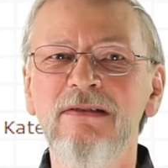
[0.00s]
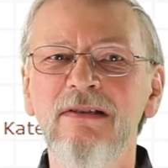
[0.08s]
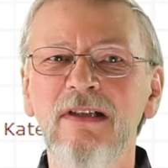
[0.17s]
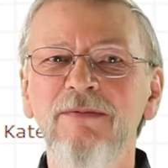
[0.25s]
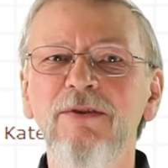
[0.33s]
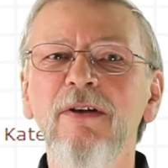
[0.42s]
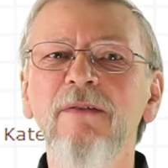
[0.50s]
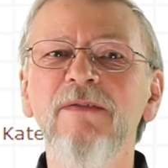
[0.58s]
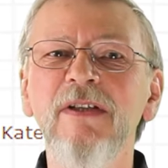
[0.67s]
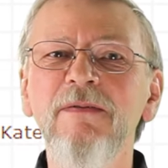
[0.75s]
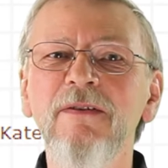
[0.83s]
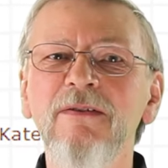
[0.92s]
If you have
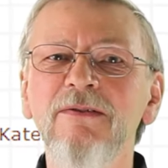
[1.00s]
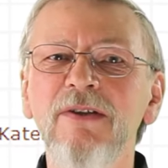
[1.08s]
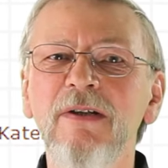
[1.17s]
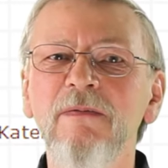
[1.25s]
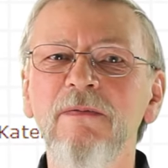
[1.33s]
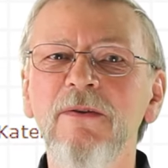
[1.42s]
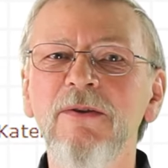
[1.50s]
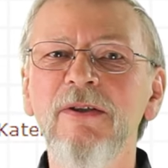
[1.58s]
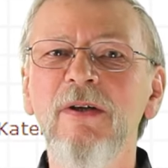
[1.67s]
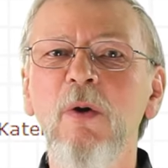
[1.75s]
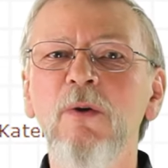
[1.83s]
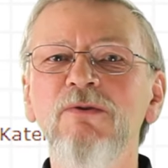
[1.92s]
difficulty converting
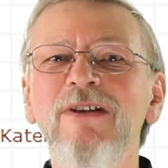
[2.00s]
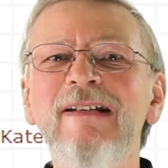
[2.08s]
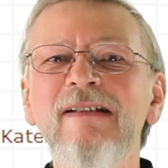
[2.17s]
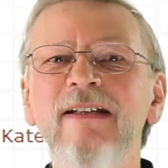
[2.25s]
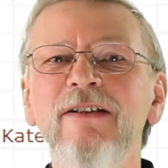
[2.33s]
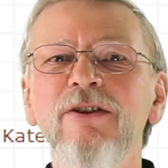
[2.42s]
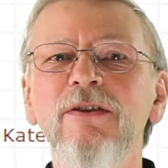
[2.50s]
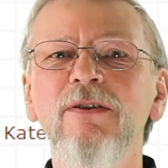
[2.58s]
or translating